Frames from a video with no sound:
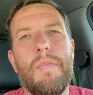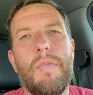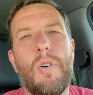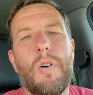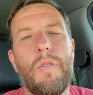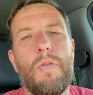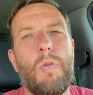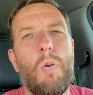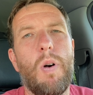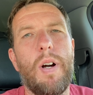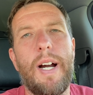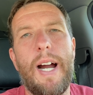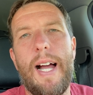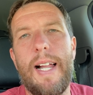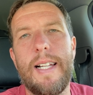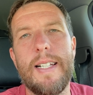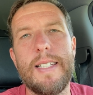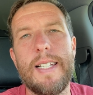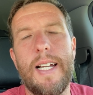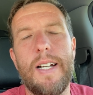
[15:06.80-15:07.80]
or 4
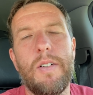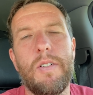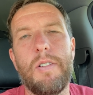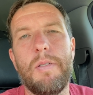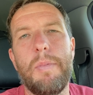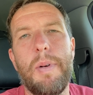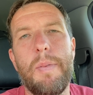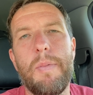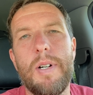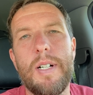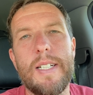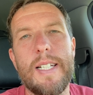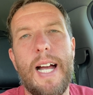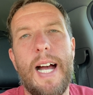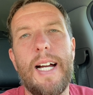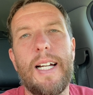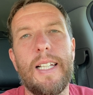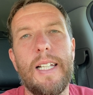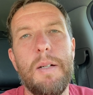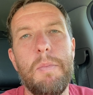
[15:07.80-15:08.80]
gallons. I don't remember
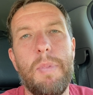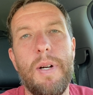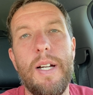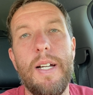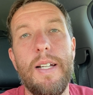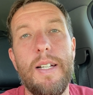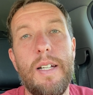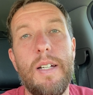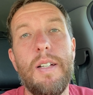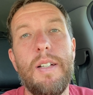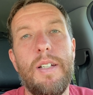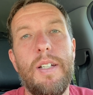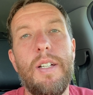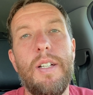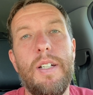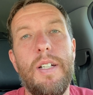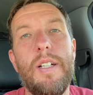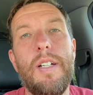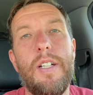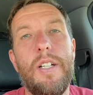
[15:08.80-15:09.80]
exactly, but
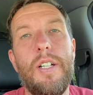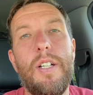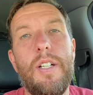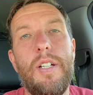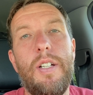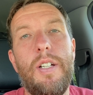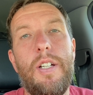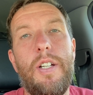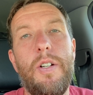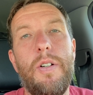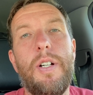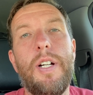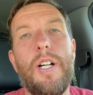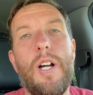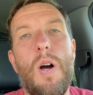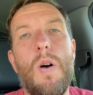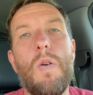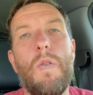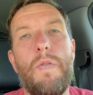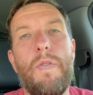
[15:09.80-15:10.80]
you could
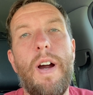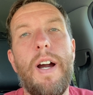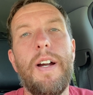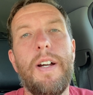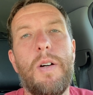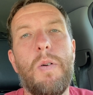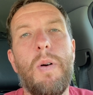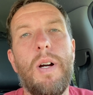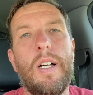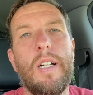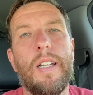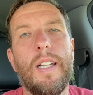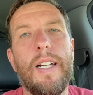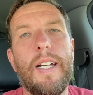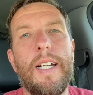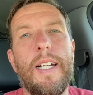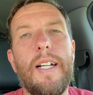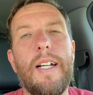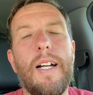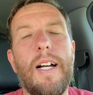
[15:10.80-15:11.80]
go very
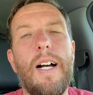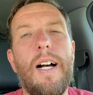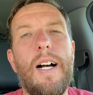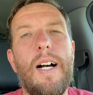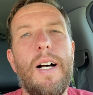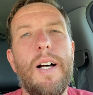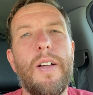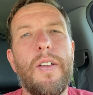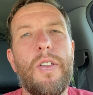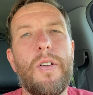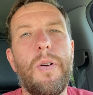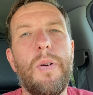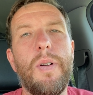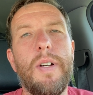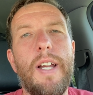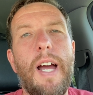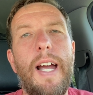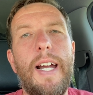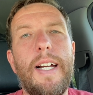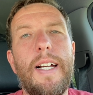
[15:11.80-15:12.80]
quickly through a
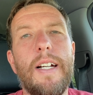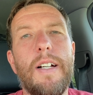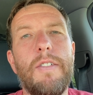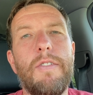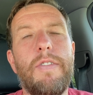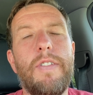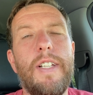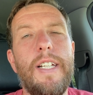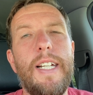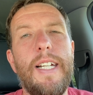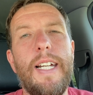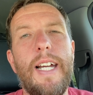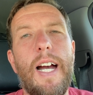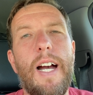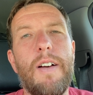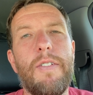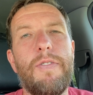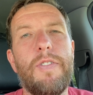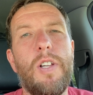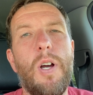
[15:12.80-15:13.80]
tank of
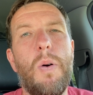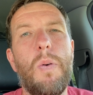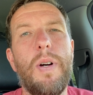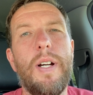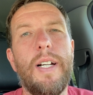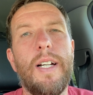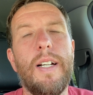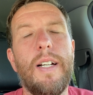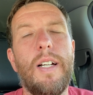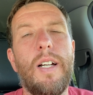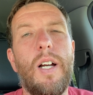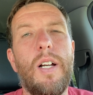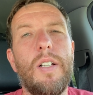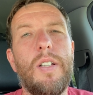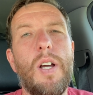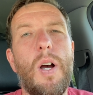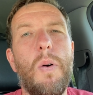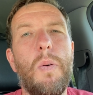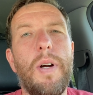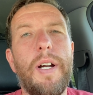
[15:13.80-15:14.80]
DEF
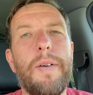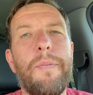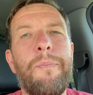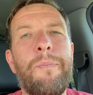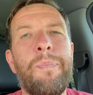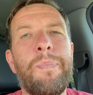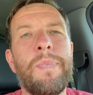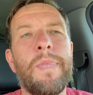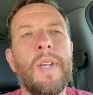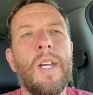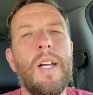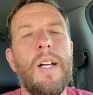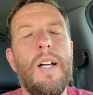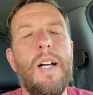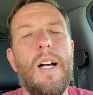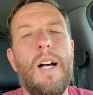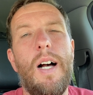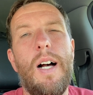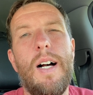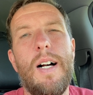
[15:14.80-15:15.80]
towing.
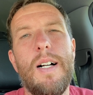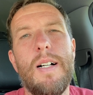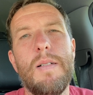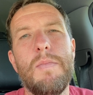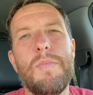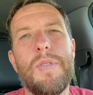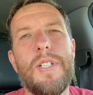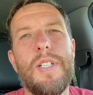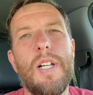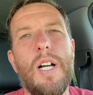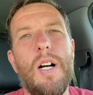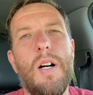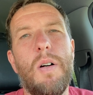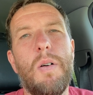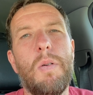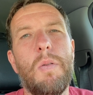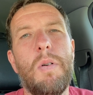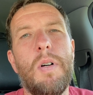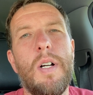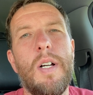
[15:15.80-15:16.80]

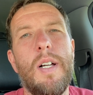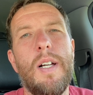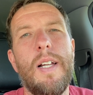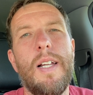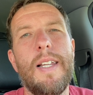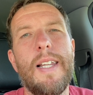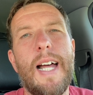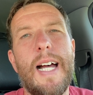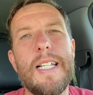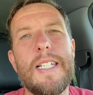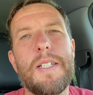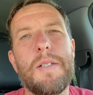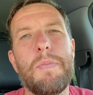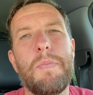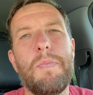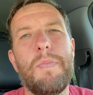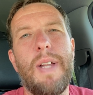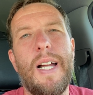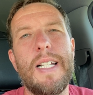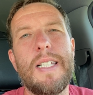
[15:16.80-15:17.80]
So that's
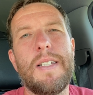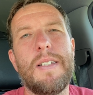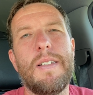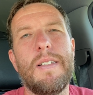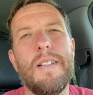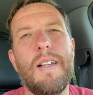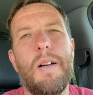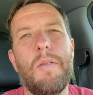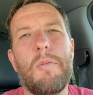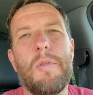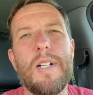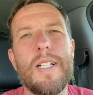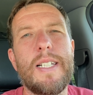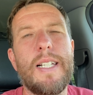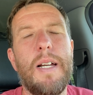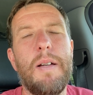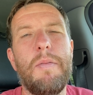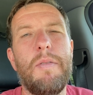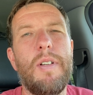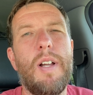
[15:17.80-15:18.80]
I want to
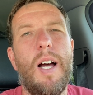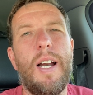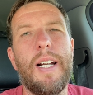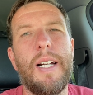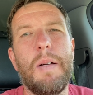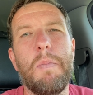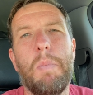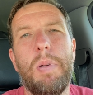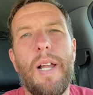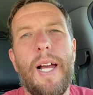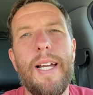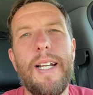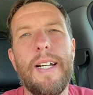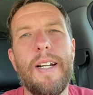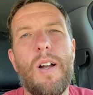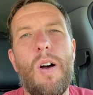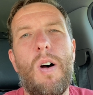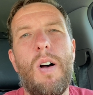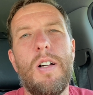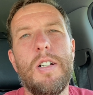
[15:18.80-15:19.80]
say not a complaint
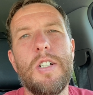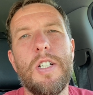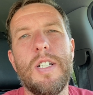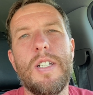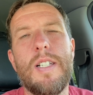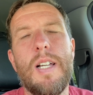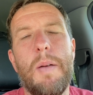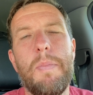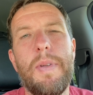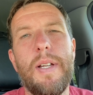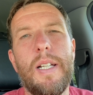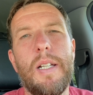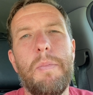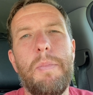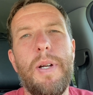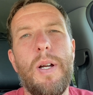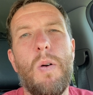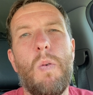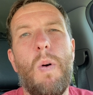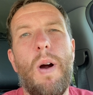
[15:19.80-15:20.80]
at all, just something to
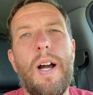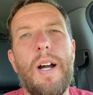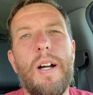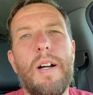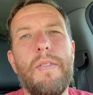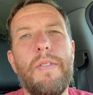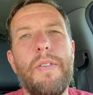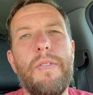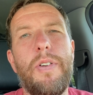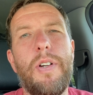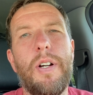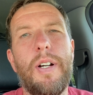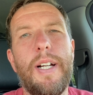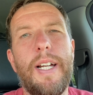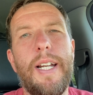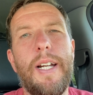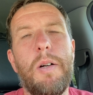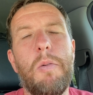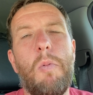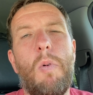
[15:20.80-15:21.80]
be aware of if you're
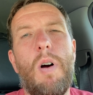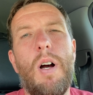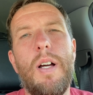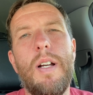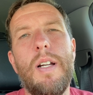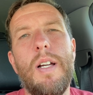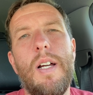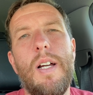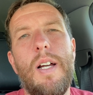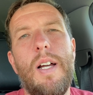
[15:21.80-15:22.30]
getting one.